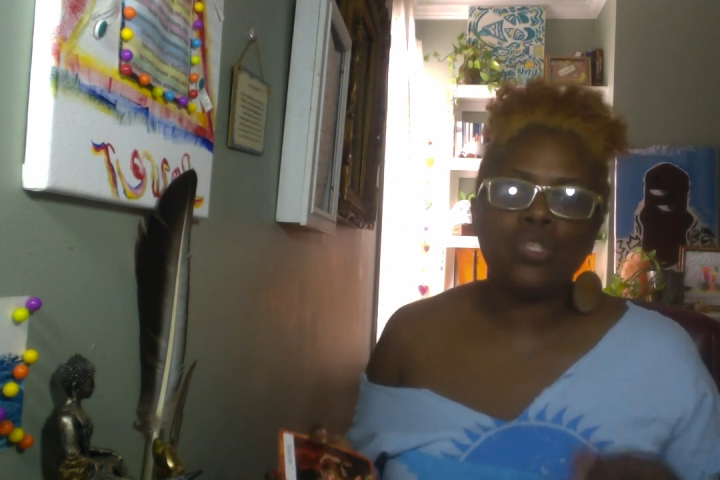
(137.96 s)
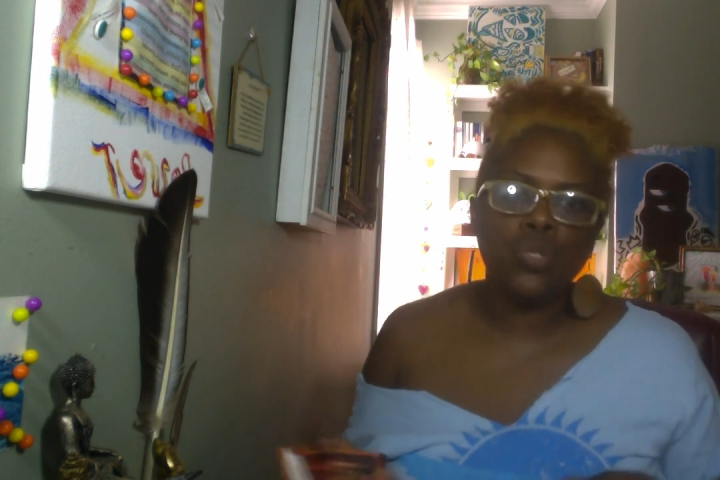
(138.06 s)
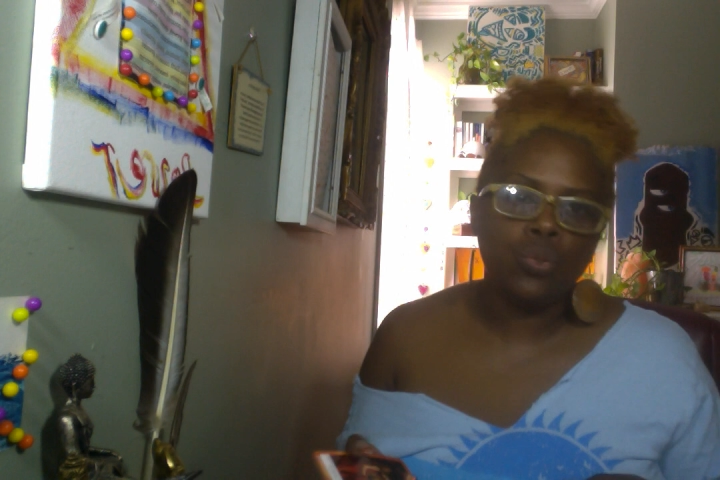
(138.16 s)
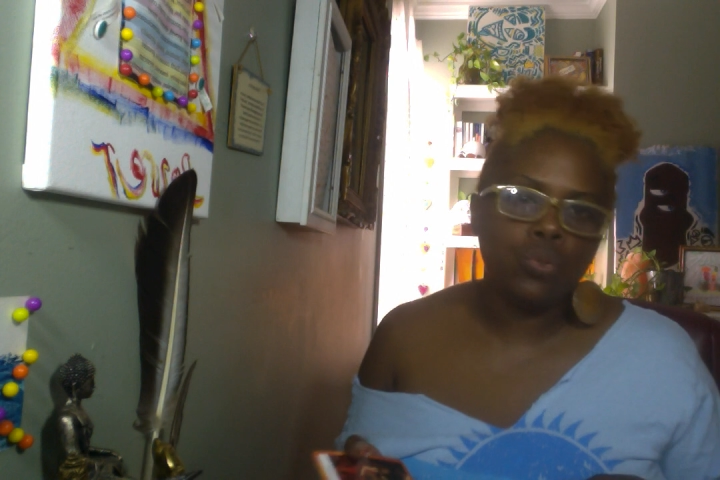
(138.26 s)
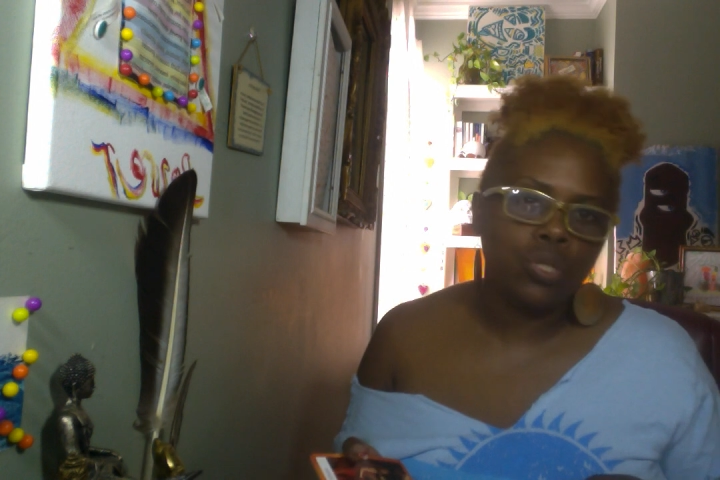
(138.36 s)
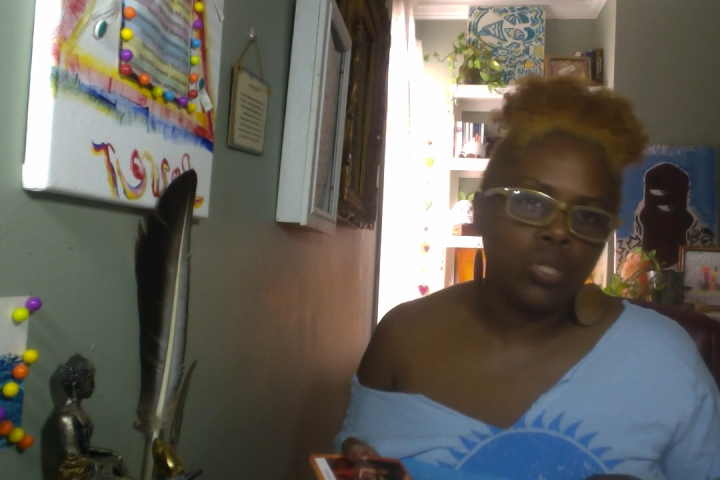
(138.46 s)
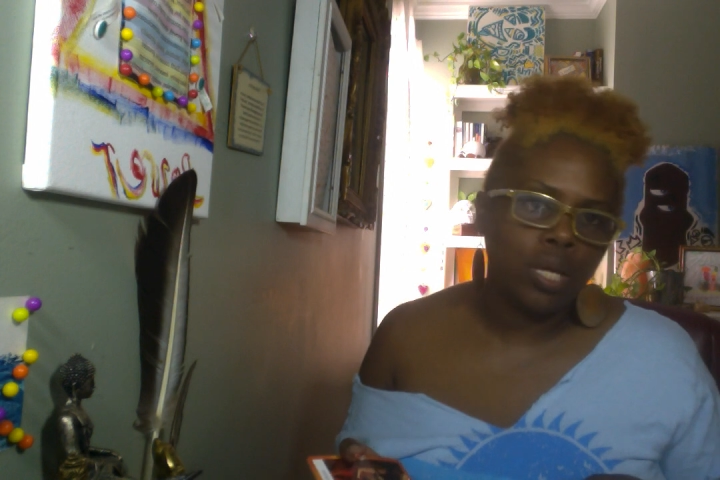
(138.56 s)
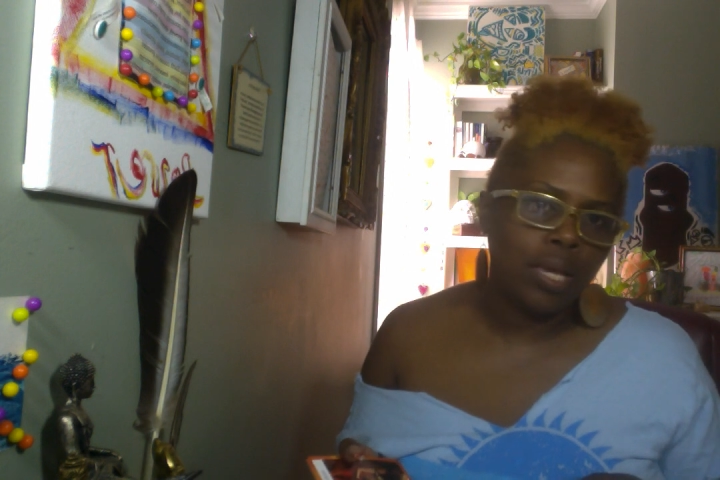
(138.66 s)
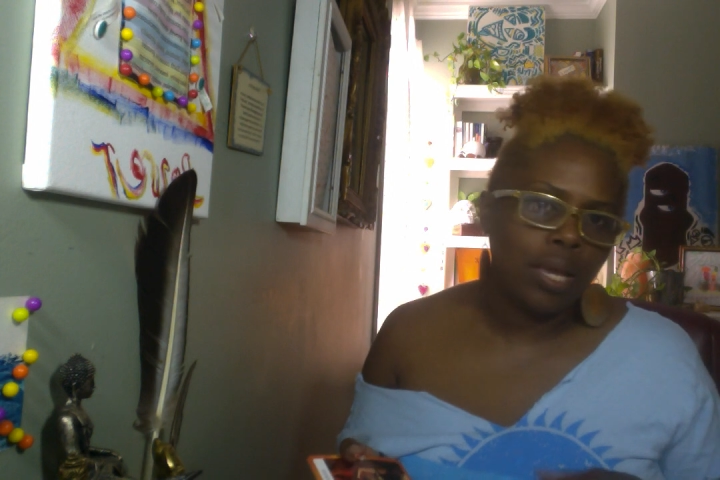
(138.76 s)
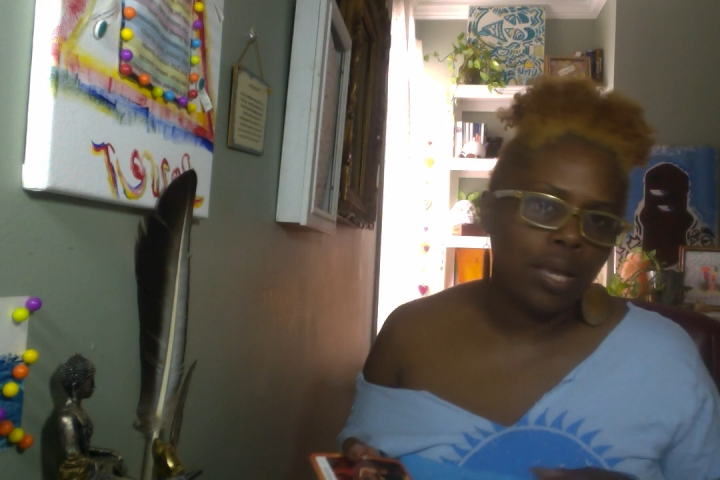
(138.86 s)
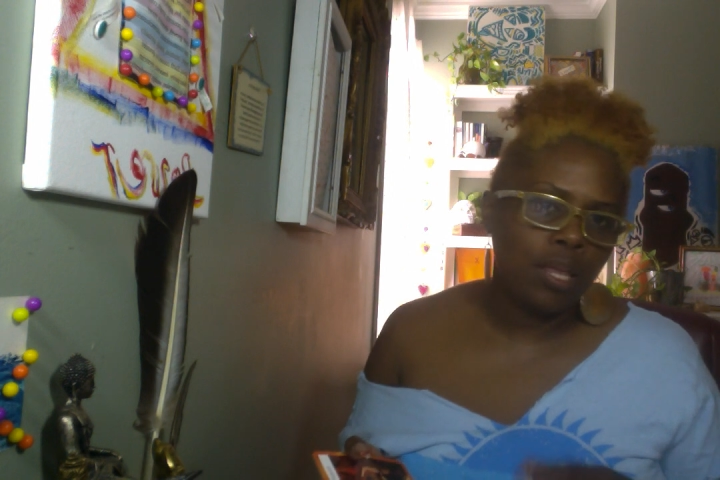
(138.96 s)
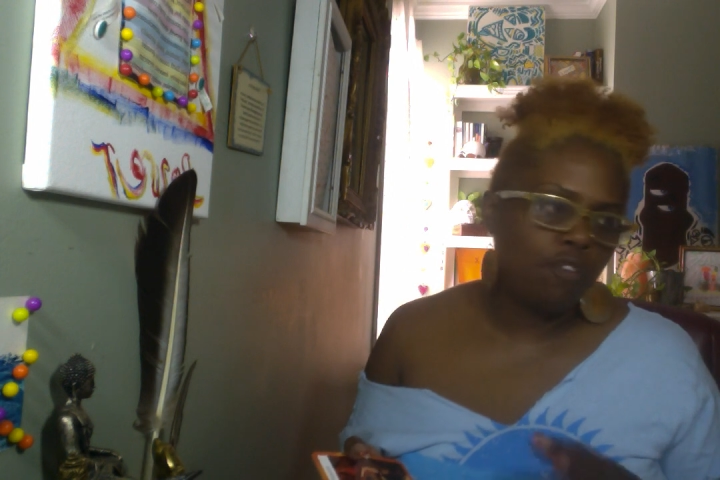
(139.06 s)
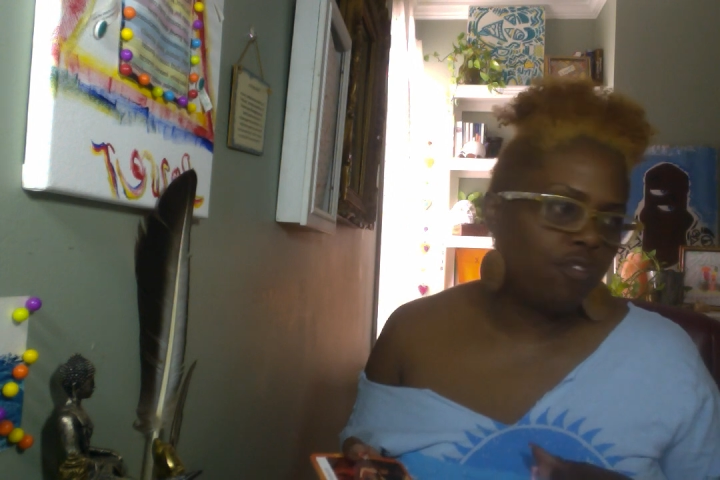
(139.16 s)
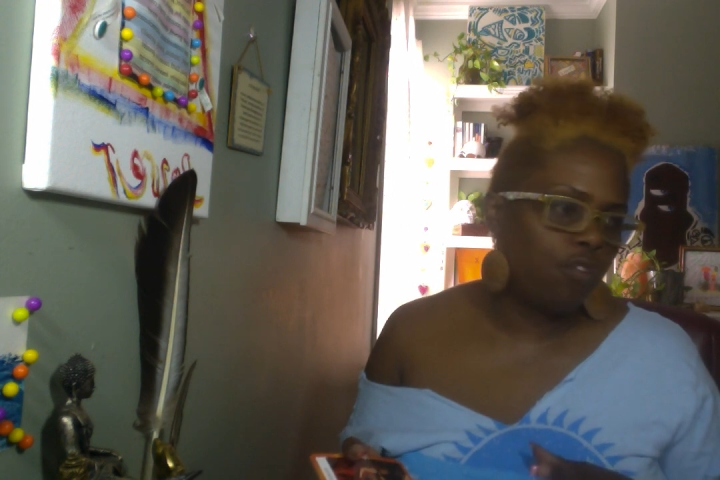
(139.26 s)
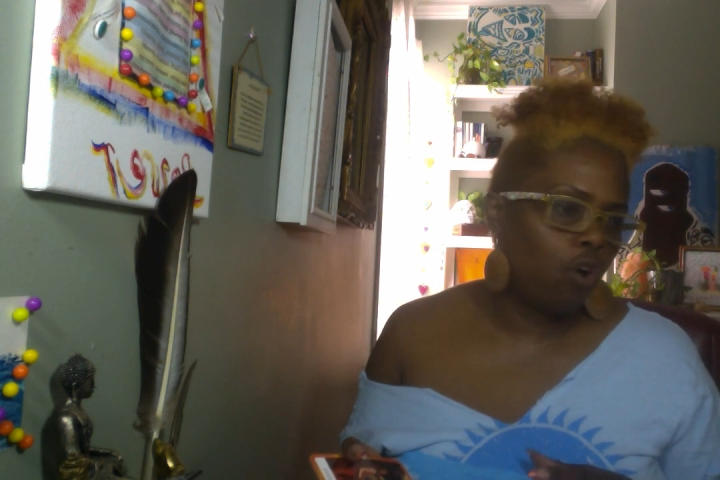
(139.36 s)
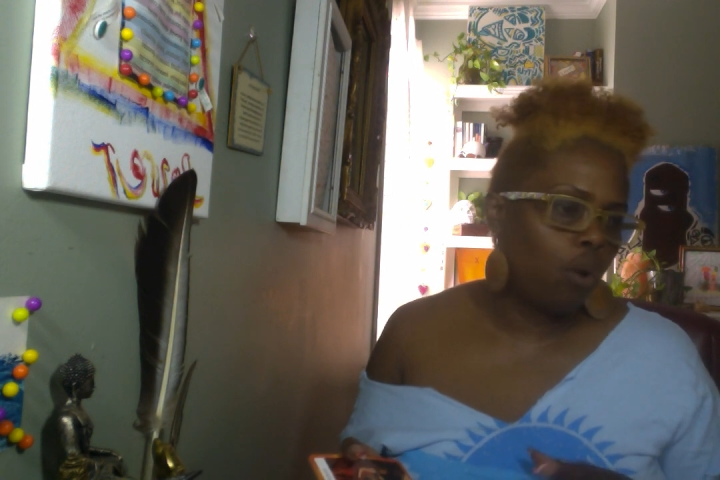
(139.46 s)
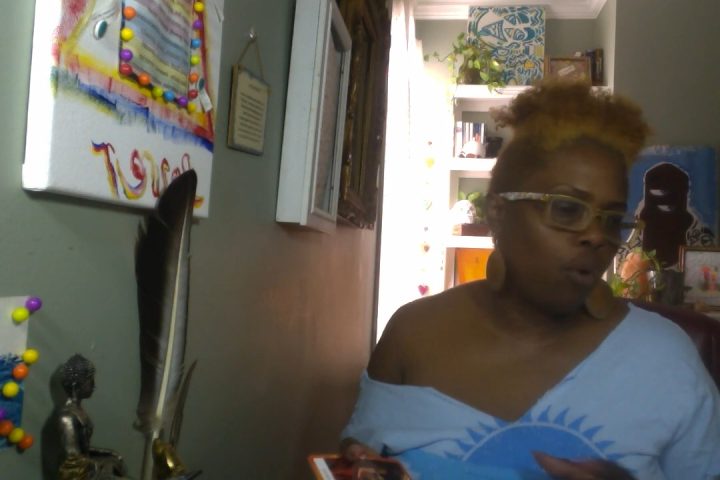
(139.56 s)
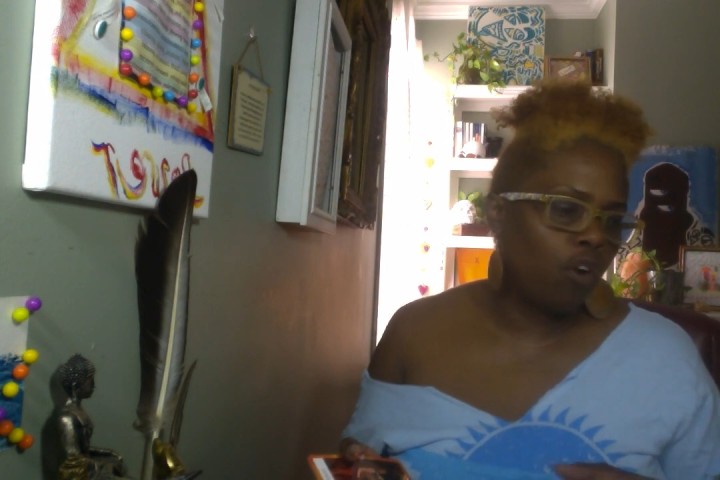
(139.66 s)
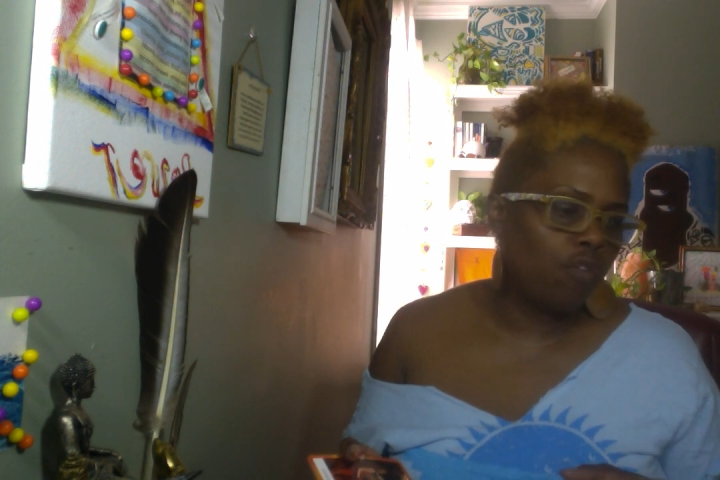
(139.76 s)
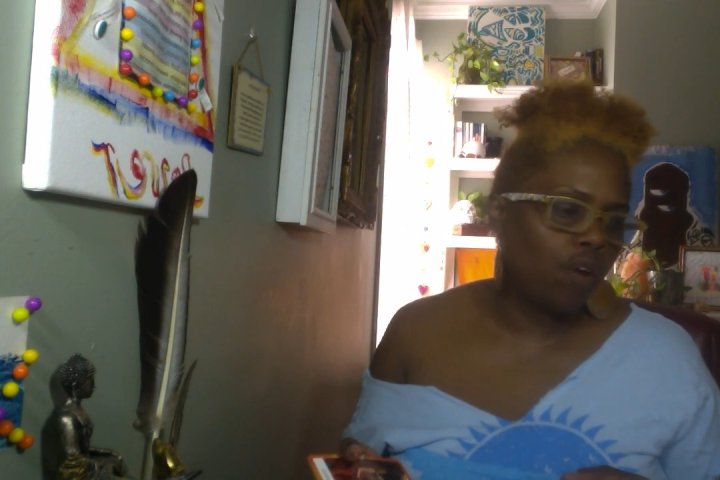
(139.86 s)
to you today in a form
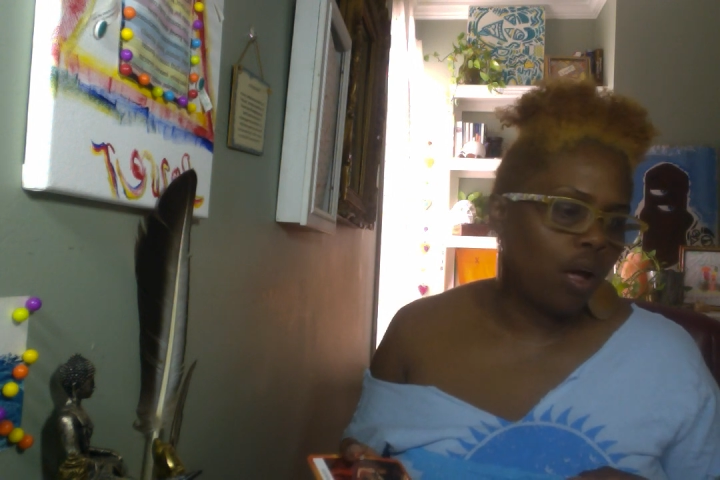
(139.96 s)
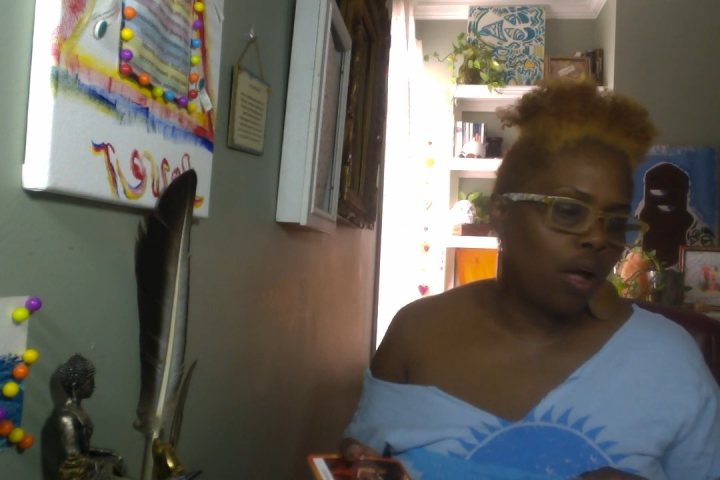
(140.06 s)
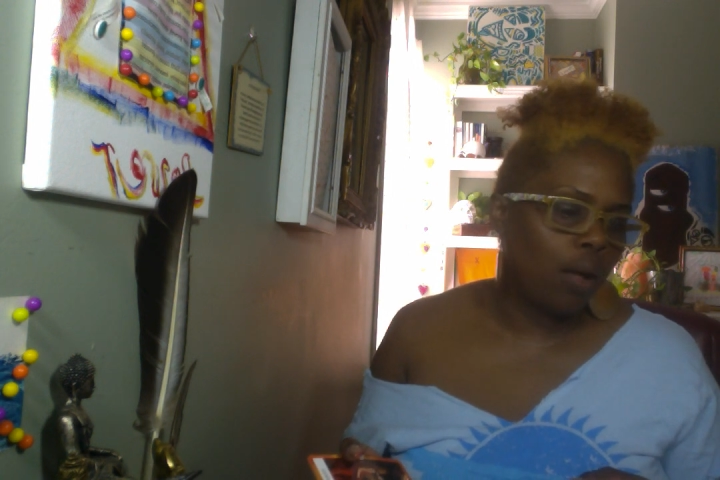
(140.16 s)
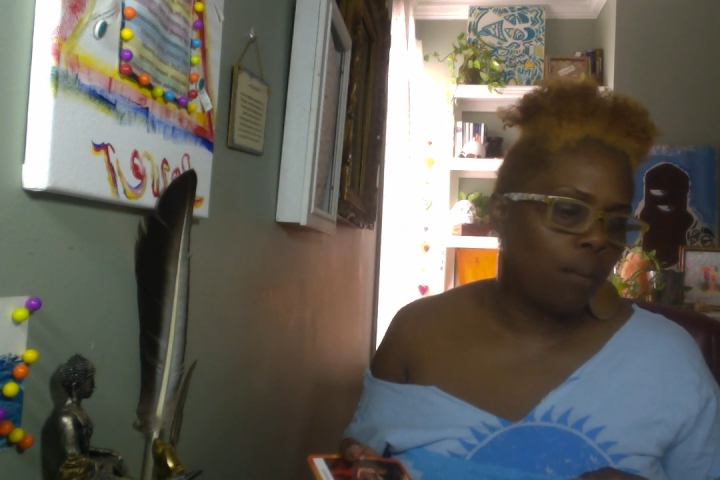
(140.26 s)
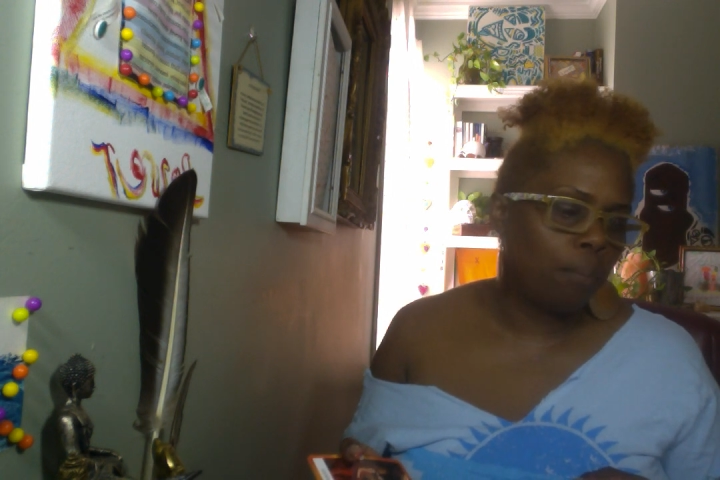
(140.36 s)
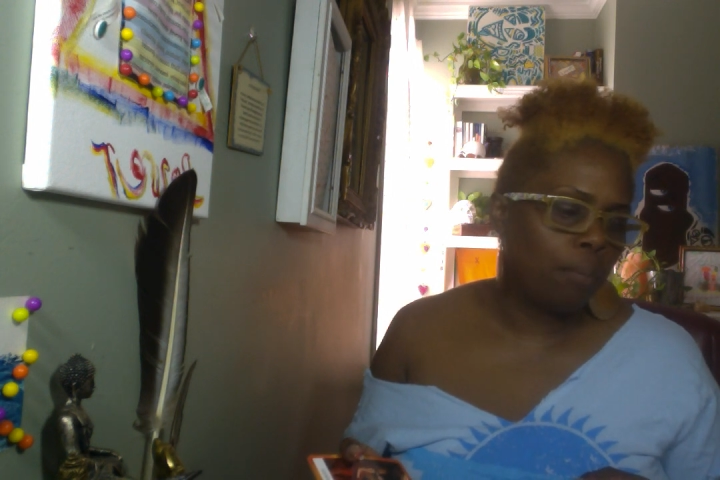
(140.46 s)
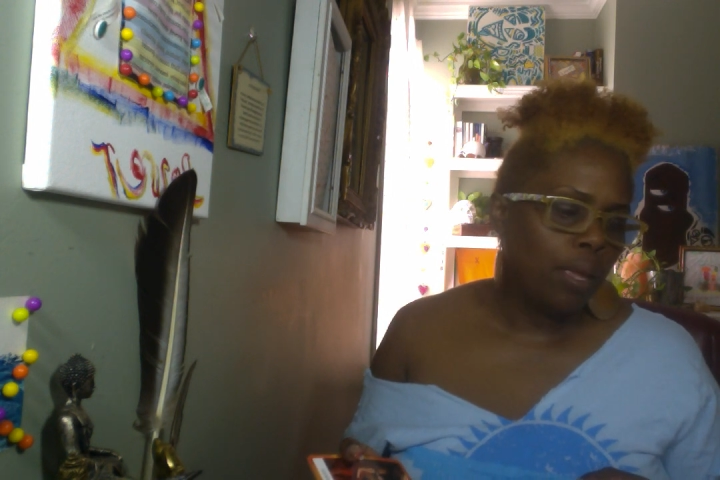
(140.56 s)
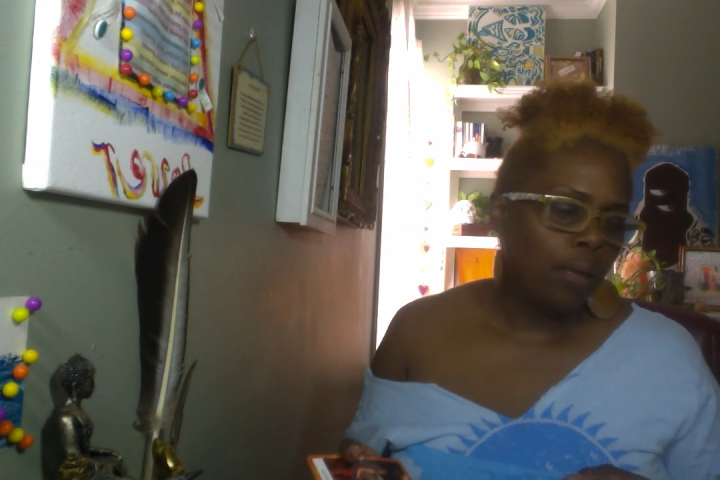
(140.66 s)
of um,